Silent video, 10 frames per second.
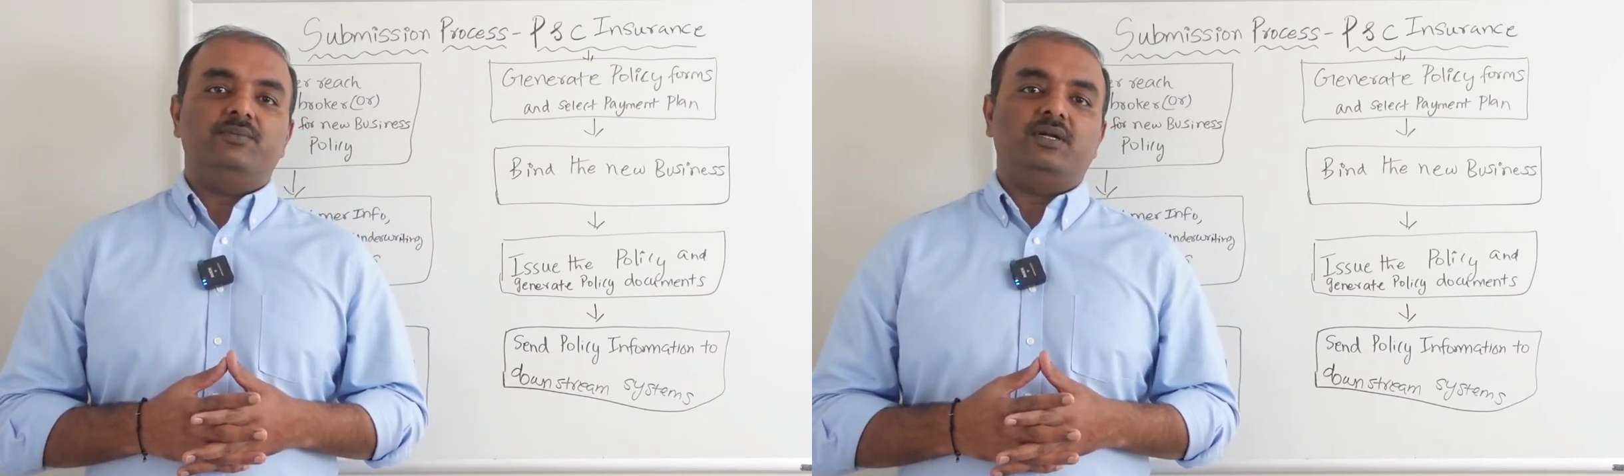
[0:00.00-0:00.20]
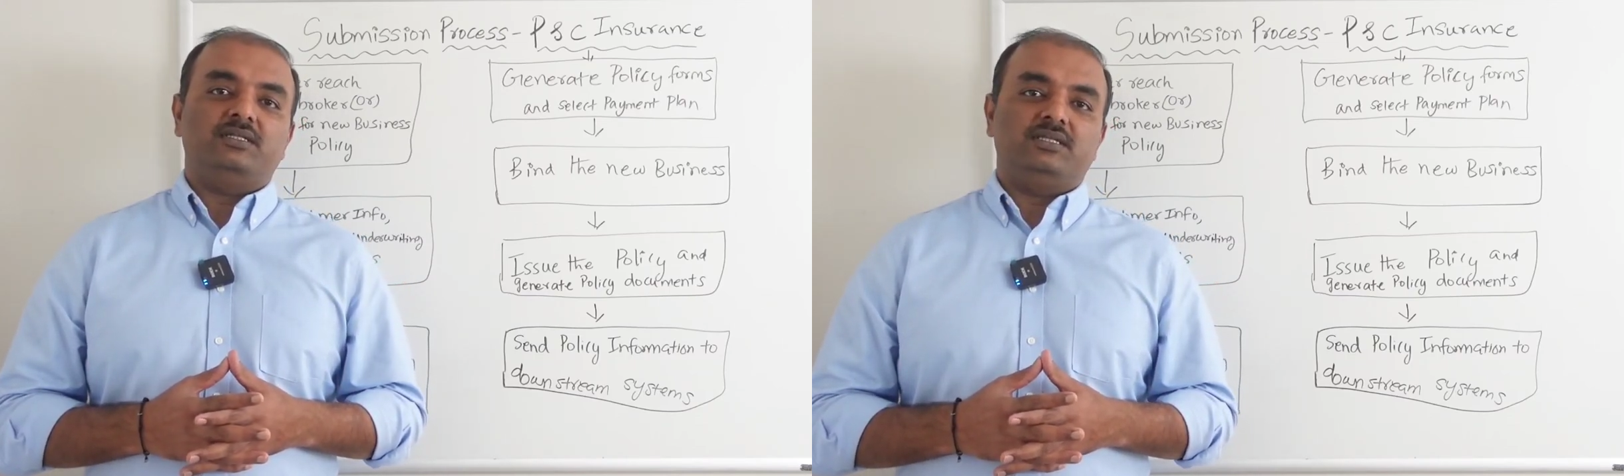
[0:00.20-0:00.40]

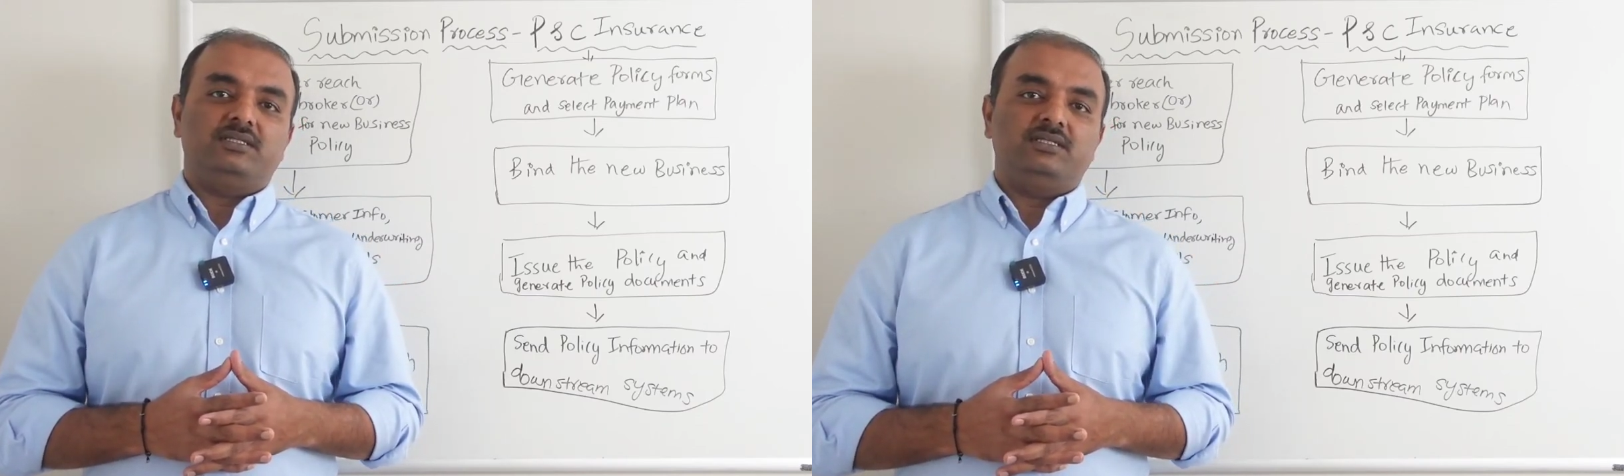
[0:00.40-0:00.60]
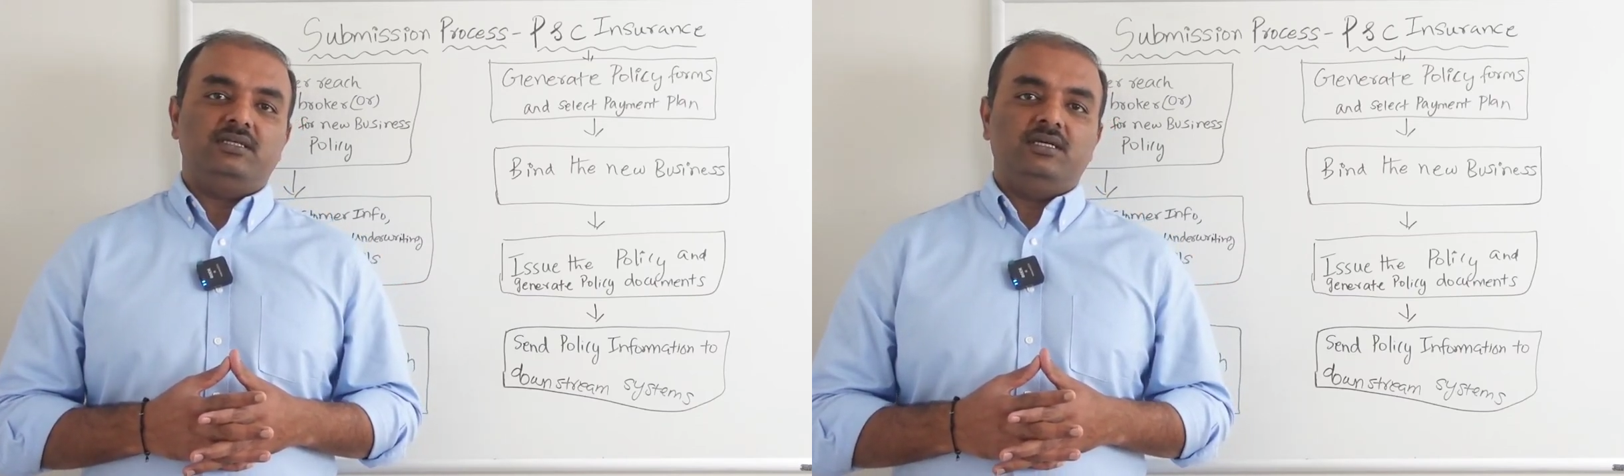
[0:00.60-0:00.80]

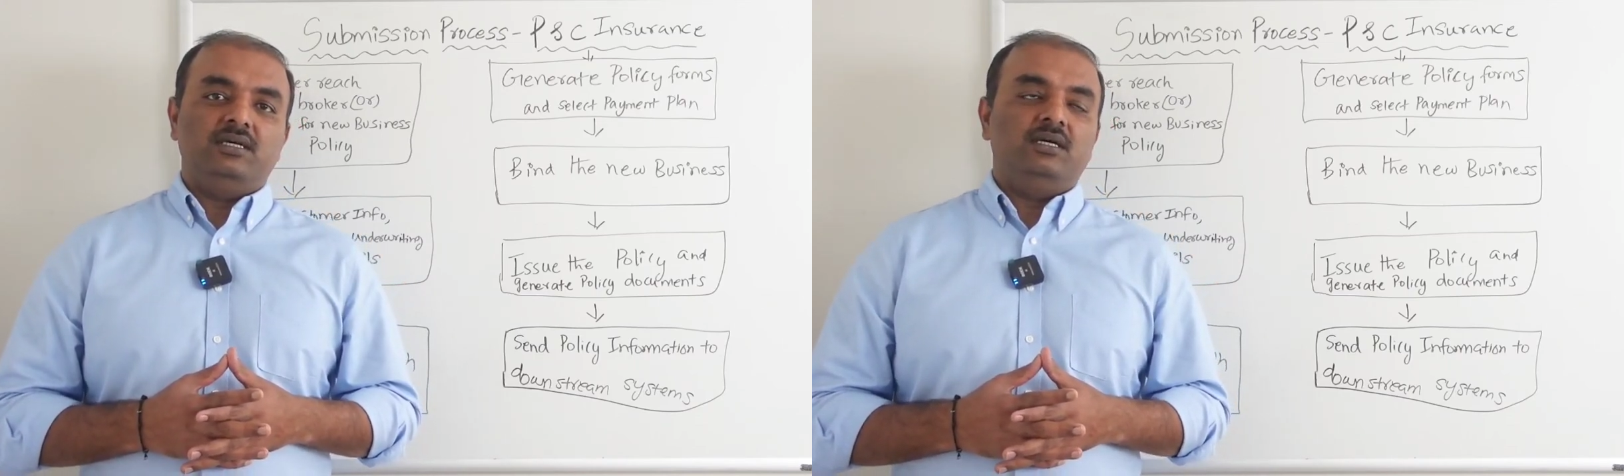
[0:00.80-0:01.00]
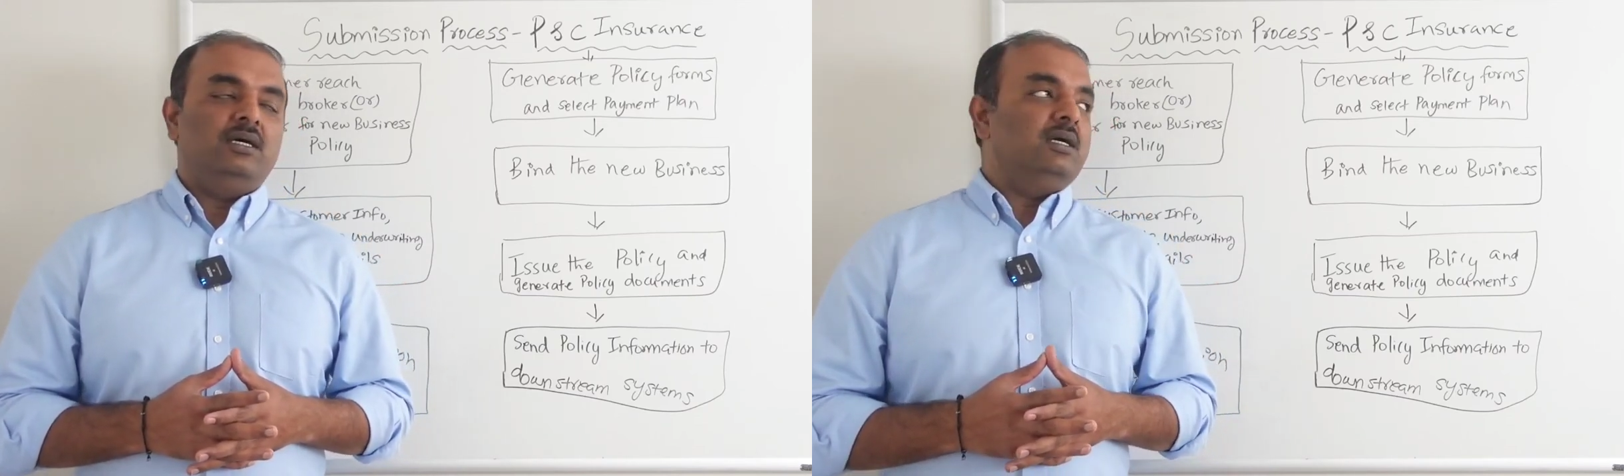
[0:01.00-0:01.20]
process.
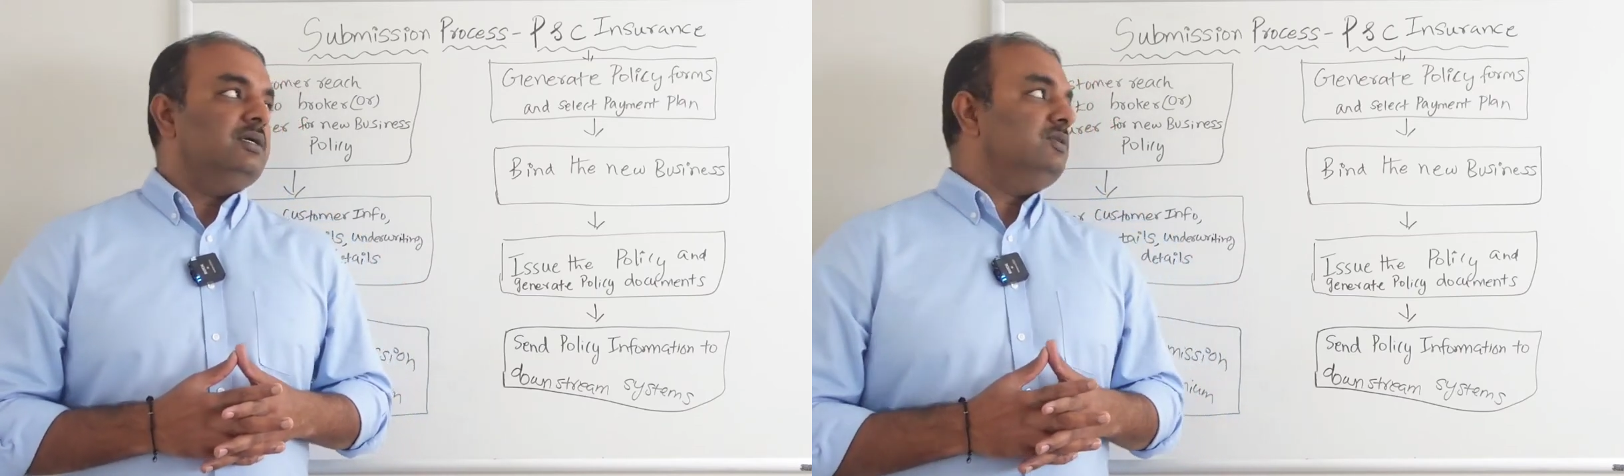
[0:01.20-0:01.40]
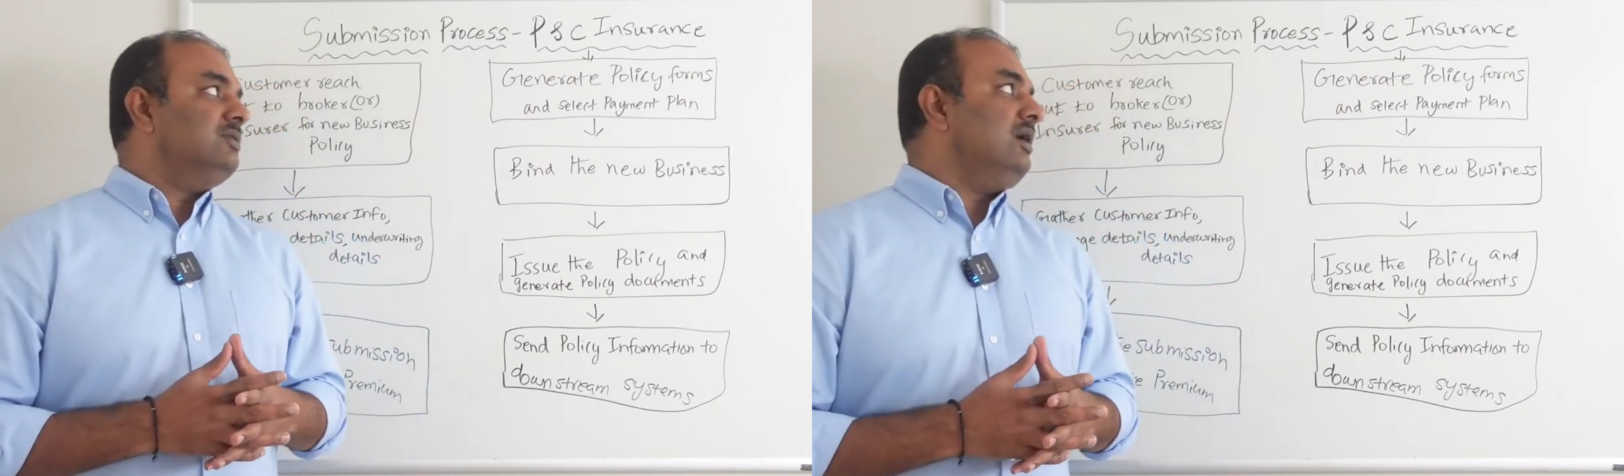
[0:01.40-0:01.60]

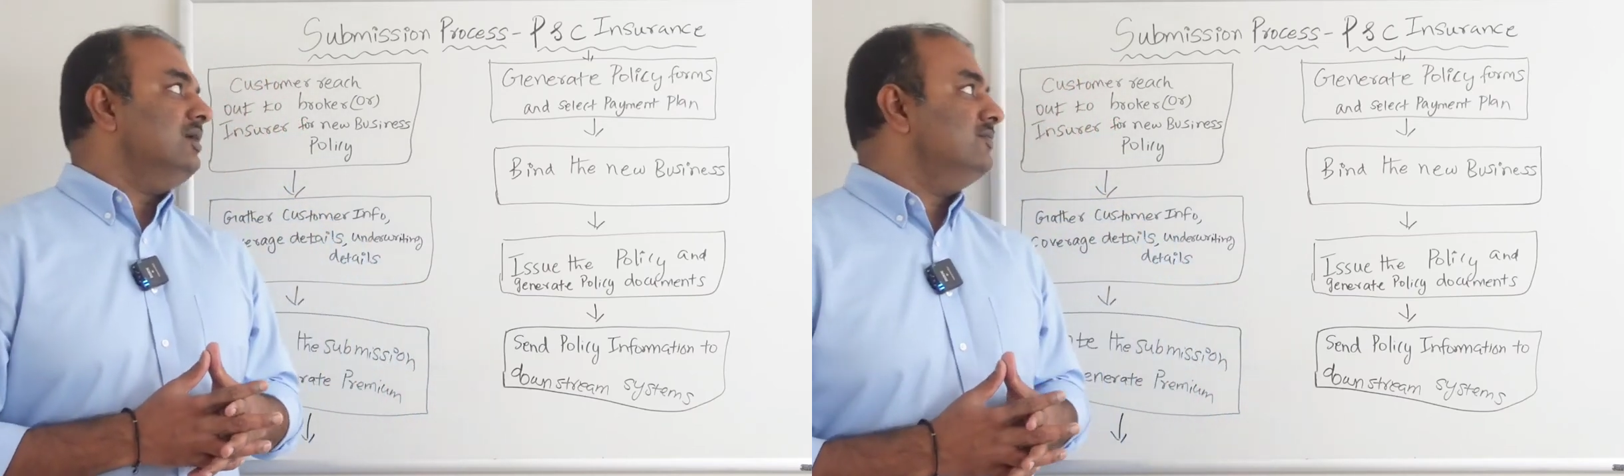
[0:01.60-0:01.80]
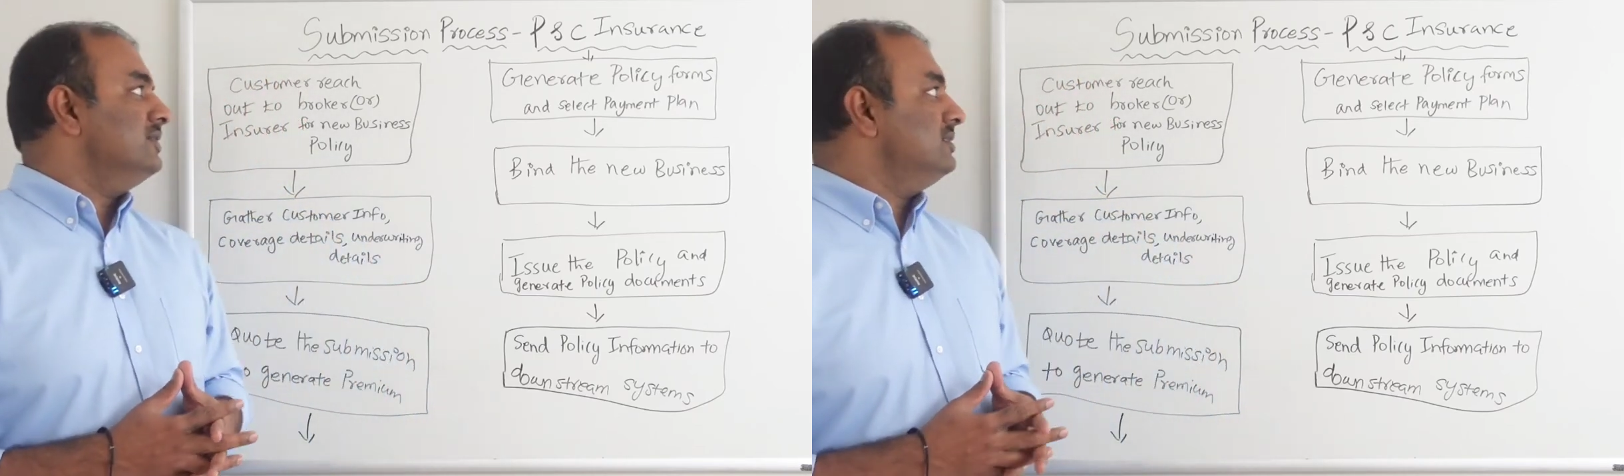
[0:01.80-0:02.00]
To
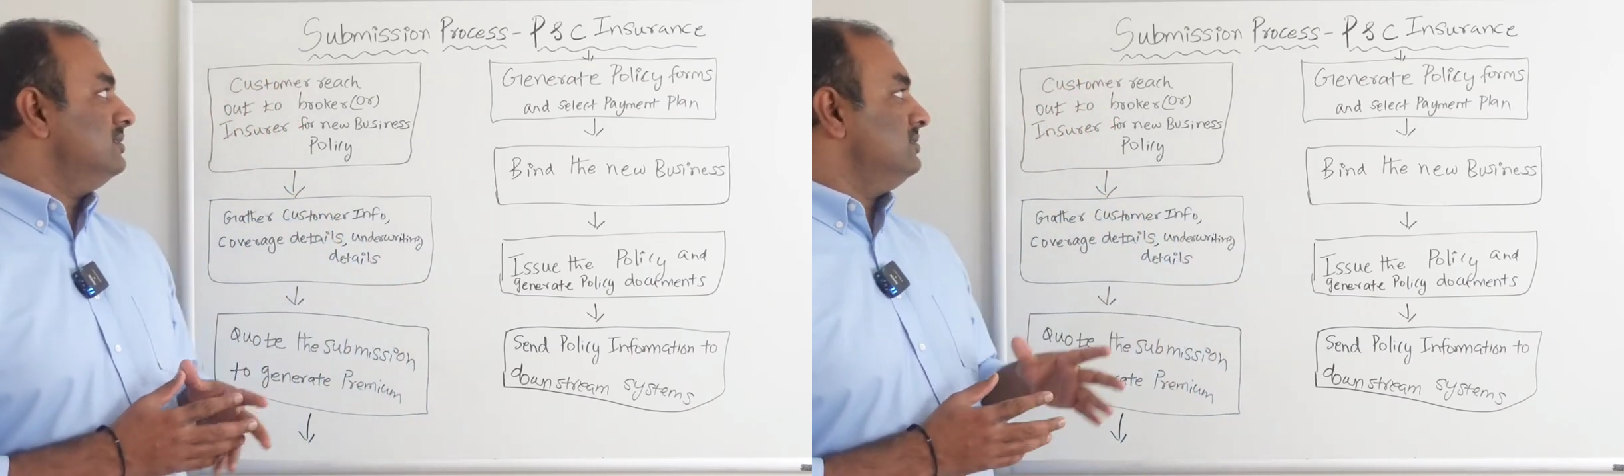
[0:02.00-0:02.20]
start with,